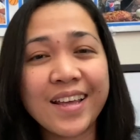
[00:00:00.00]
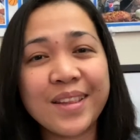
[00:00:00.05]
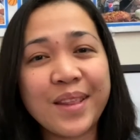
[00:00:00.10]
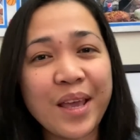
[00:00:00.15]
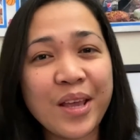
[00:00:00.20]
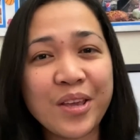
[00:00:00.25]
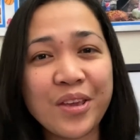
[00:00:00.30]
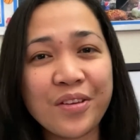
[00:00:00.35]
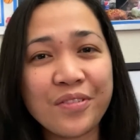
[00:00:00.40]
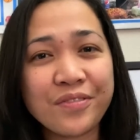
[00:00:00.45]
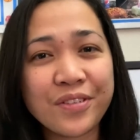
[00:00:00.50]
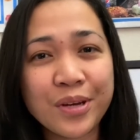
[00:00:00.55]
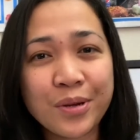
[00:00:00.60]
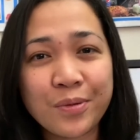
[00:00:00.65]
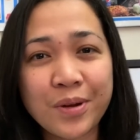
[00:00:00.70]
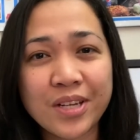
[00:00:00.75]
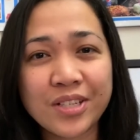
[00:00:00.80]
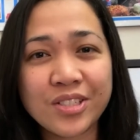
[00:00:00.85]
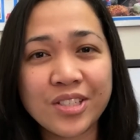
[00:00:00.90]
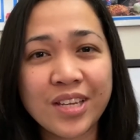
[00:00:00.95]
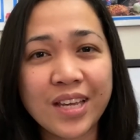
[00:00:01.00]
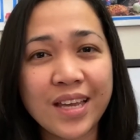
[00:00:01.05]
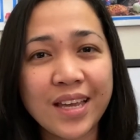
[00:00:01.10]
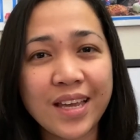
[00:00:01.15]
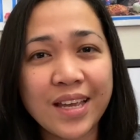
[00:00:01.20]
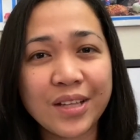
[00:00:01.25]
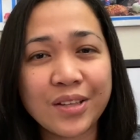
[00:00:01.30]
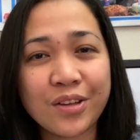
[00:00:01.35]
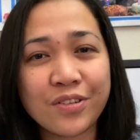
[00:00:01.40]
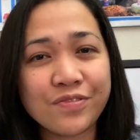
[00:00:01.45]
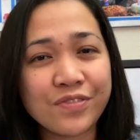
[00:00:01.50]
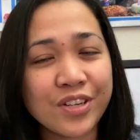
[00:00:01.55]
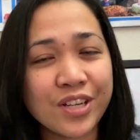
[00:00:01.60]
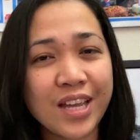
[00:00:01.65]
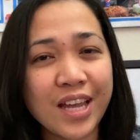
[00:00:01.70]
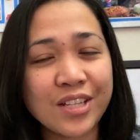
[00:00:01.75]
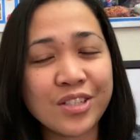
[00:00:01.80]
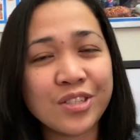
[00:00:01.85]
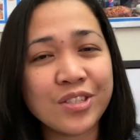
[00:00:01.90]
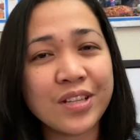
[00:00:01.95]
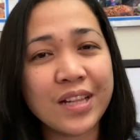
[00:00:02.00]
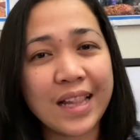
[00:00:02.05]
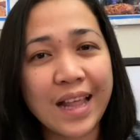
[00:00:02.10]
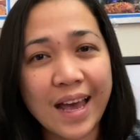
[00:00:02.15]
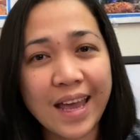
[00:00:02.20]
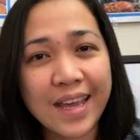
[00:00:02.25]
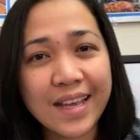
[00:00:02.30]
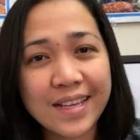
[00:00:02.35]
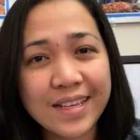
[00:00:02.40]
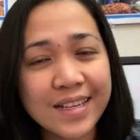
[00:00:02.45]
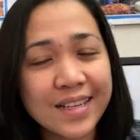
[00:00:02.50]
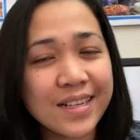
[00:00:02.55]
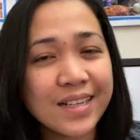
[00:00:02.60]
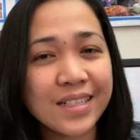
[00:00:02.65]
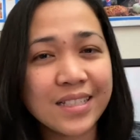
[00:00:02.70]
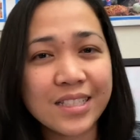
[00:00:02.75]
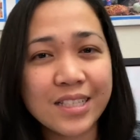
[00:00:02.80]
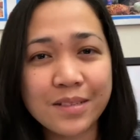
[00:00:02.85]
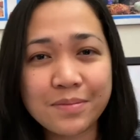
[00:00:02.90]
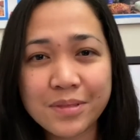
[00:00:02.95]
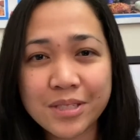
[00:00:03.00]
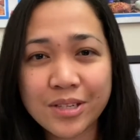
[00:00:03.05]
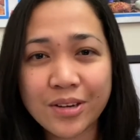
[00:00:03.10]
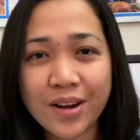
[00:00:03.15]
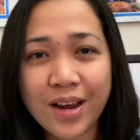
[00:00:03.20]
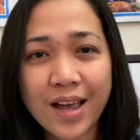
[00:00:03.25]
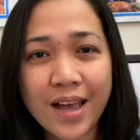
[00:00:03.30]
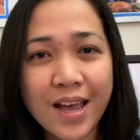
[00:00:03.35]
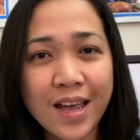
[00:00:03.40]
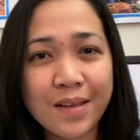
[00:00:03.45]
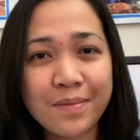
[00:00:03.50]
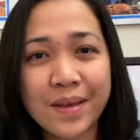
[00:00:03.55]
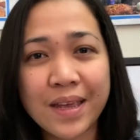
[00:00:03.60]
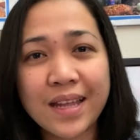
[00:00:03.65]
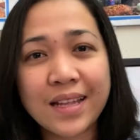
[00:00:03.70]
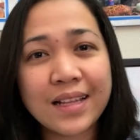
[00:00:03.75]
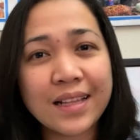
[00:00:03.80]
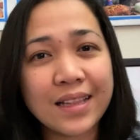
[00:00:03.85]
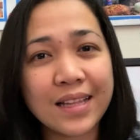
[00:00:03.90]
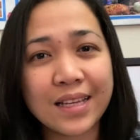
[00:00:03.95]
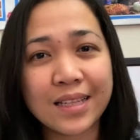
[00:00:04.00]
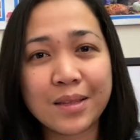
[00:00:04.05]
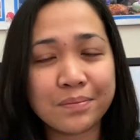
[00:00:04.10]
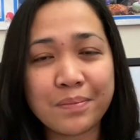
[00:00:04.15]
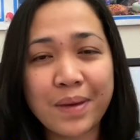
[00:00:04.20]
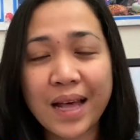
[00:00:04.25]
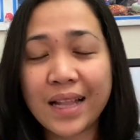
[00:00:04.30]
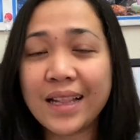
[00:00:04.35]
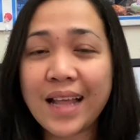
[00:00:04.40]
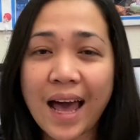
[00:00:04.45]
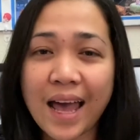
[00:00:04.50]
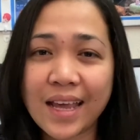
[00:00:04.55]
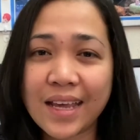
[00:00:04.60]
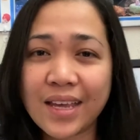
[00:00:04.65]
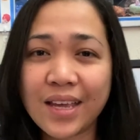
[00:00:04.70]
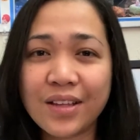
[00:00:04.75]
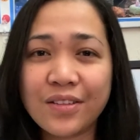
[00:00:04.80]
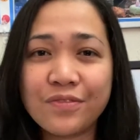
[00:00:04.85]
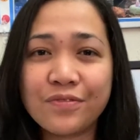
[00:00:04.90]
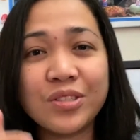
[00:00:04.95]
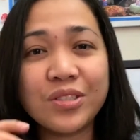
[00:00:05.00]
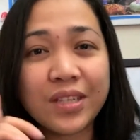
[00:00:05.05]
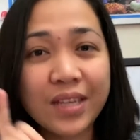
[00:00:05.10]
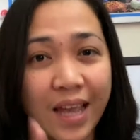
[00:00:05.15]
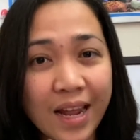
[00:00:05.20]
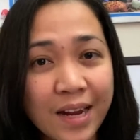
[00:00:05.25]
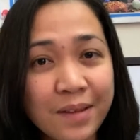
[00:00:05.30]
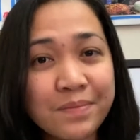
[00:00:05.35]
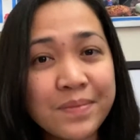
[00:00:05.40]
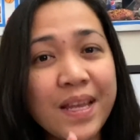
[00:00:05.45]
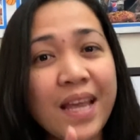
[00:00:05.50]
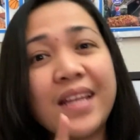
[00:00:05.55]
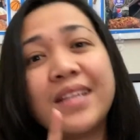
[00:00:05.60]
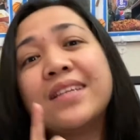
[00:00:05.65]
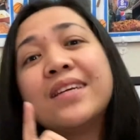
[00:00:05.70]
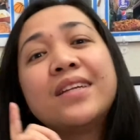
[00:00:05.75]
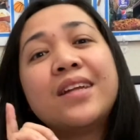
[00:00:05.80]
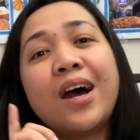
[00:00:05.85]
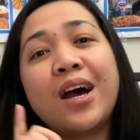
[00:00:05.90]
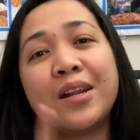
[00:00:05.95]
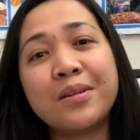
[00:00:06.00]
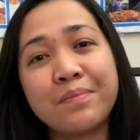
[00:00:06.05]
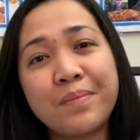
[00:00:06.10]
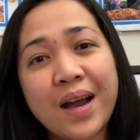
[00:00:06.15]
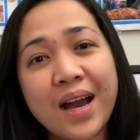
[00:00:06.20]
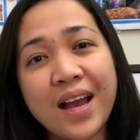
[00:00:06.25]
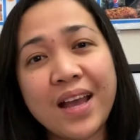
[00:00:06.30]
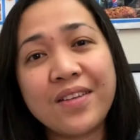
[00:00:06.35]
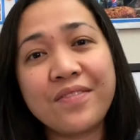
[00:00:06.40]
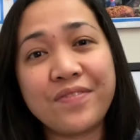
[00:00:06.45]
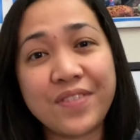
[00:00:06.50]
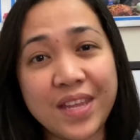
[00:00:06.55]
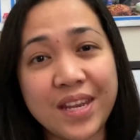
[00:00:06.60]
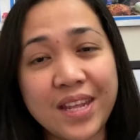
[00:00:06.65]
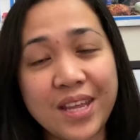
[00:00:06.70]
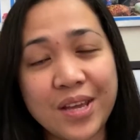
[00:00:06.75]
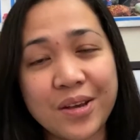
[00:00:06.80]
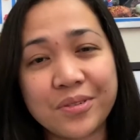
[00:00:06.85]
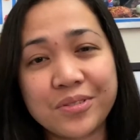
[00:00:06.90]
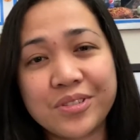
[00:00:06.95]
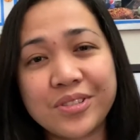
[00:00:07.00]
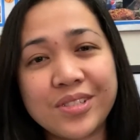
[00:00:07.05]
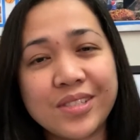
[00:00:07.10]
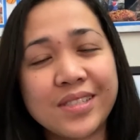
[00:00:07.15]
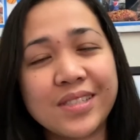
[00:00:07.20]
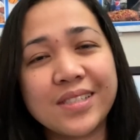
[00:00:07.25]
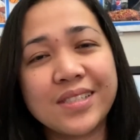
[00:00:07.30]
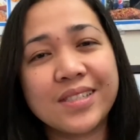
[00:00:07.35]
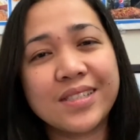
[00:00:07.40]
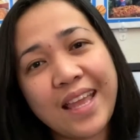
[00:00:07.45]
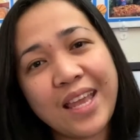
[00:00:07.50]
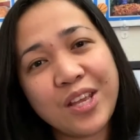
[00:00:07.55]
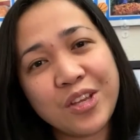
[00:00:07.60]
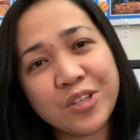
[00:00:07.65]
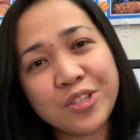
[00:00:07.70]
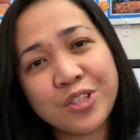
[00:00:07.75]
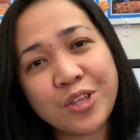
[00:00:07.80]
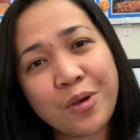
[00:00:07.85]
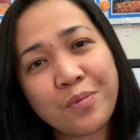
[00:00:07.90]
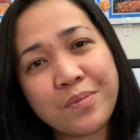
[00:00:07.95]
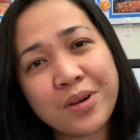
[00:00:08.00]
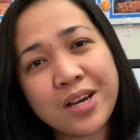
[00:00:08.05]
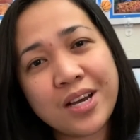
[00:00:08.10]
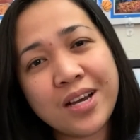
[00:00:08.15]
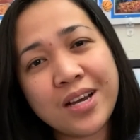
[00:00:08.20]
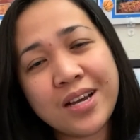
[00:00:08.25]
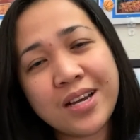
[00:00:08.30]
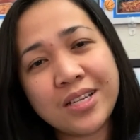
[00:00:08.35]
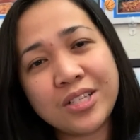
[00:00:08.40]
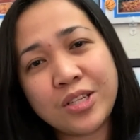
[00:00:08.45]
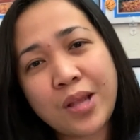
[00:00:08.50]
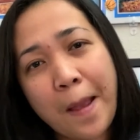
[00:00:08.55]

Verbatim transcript: Thank you for watching. Don't forget to like, subscribe, and click the bell icon to get updated on my videos. Thank you so much.